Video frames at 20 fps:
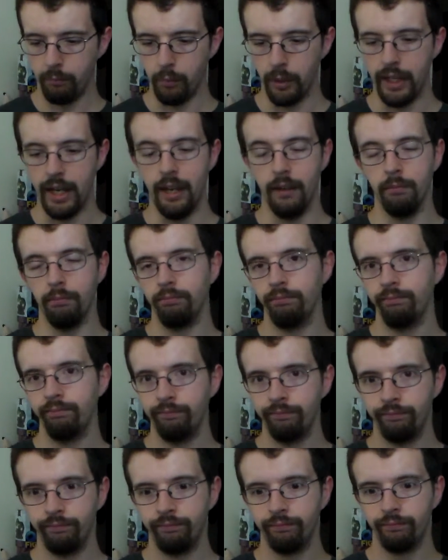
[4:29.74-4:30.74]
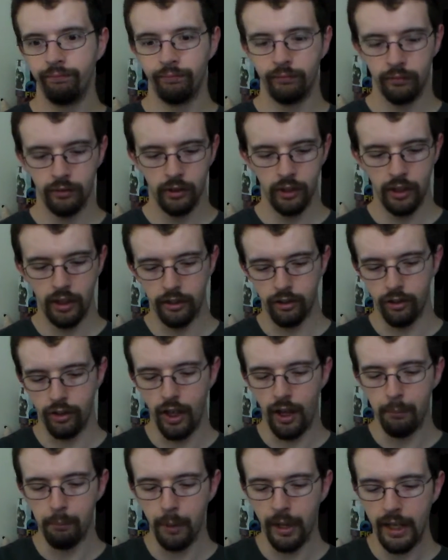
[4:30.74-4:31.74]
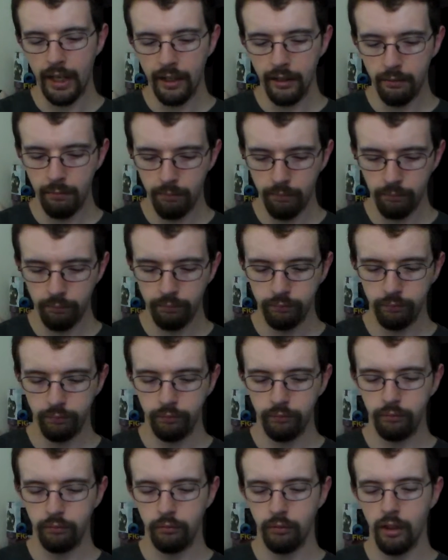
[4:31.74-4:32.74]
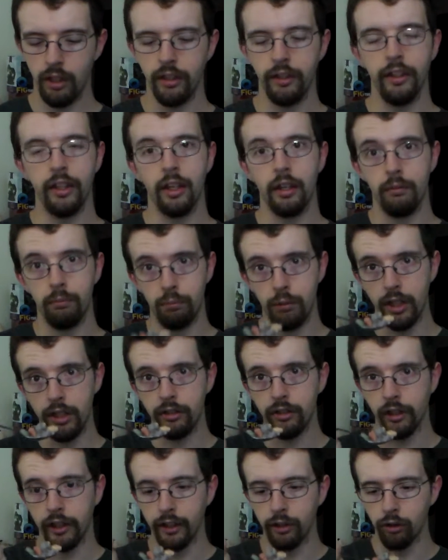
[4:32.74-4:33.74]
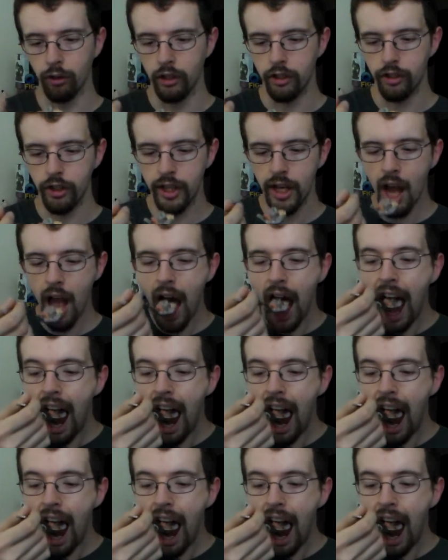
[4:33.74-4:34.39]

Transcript: But yeah, it's not bad. They're decently crunchy.